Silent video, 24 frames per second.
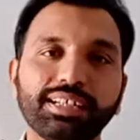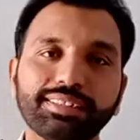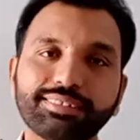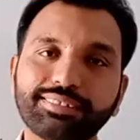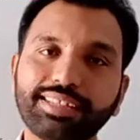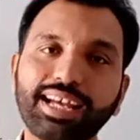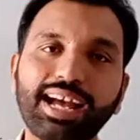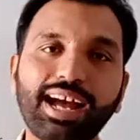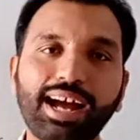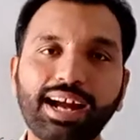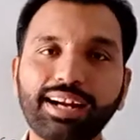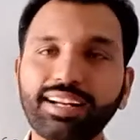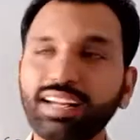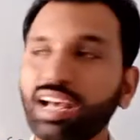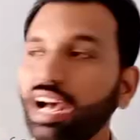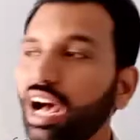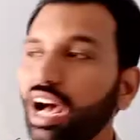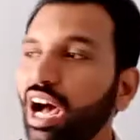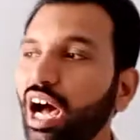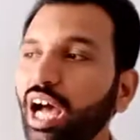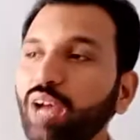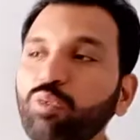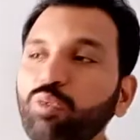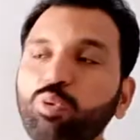that
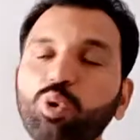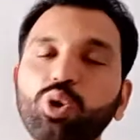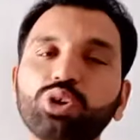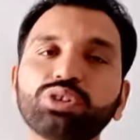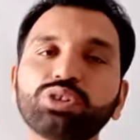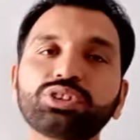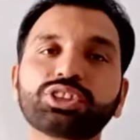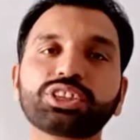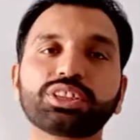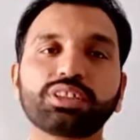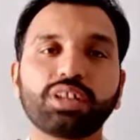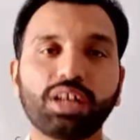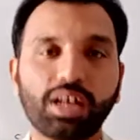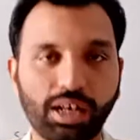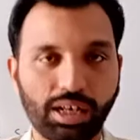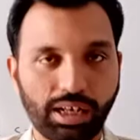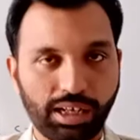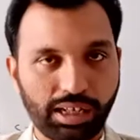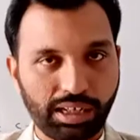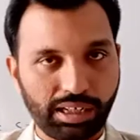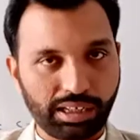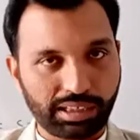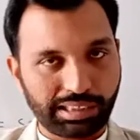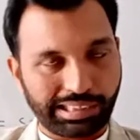I want
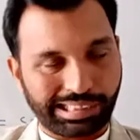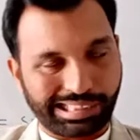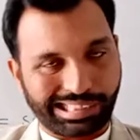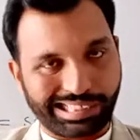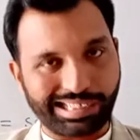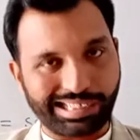a